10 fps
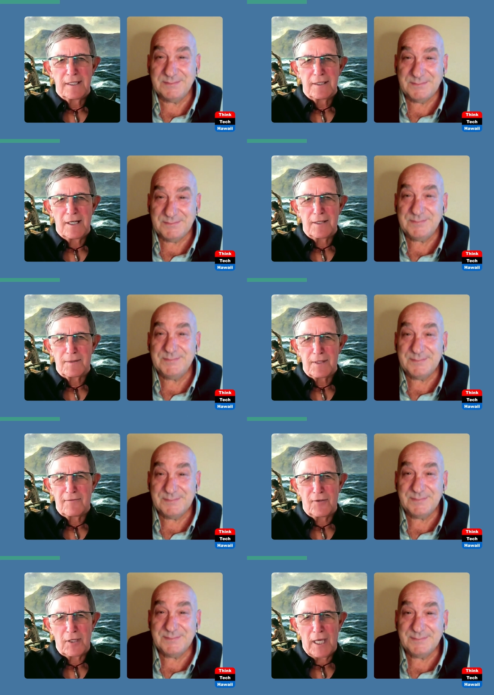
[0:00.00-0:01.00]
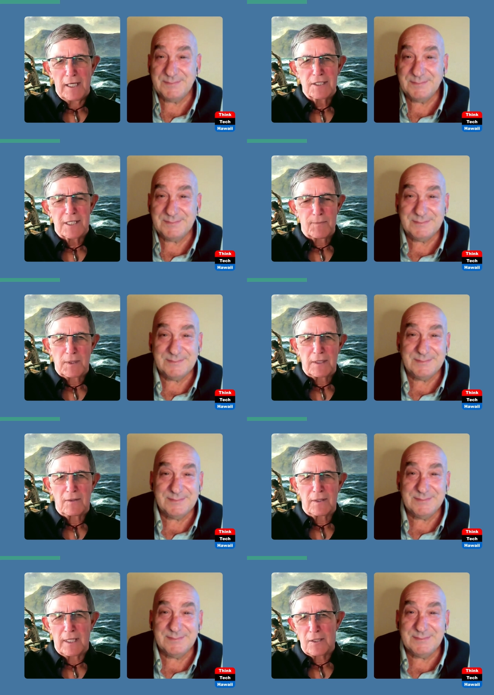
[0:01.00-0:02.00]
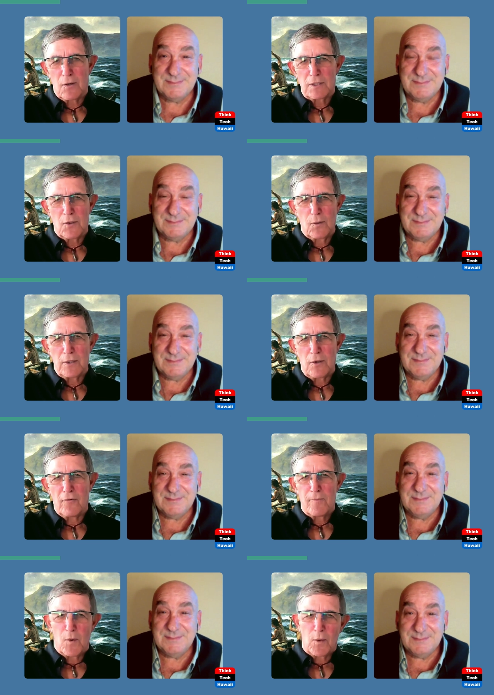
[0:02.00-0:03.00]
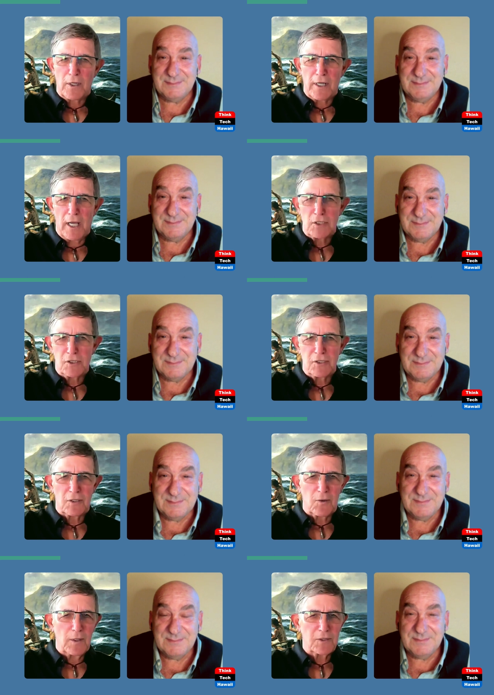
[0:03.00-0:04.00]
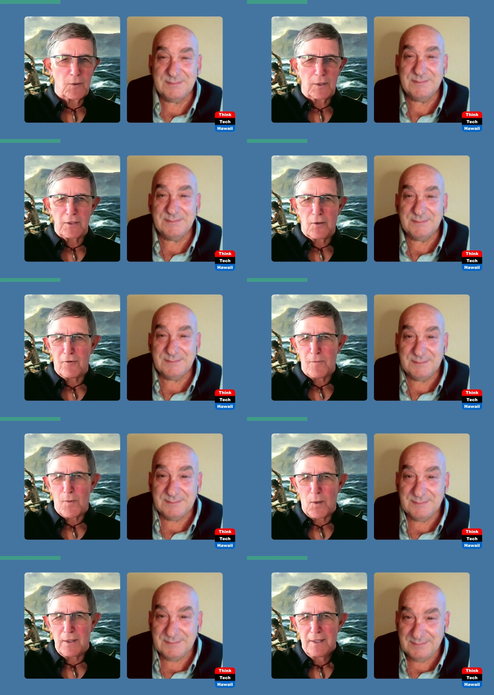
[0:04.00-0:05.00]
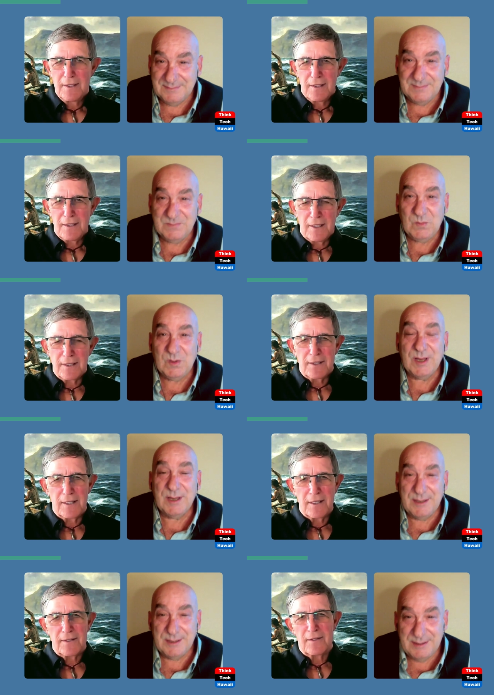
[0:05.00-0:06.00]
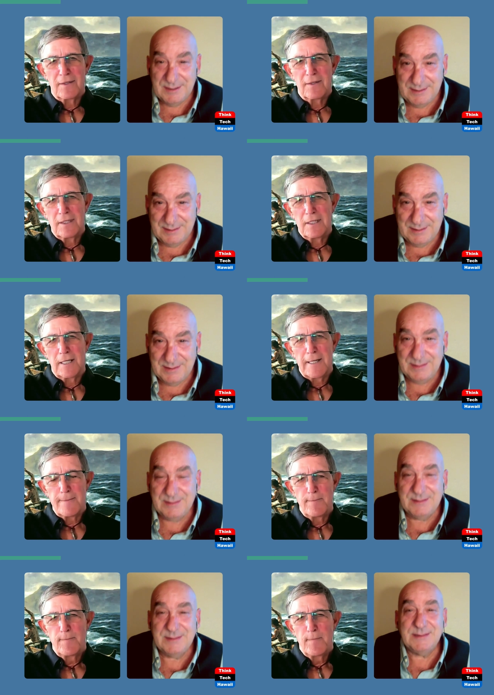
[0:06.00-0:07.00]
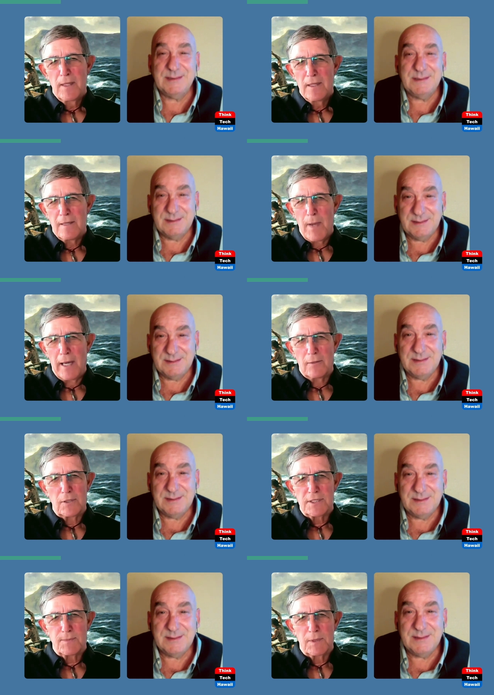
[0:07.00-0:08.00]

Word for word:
Speaker 1: and not uh, forgetting something, I mean, like going totally overboard on hydrogen or going totally overboard on uh, the um, the batteries,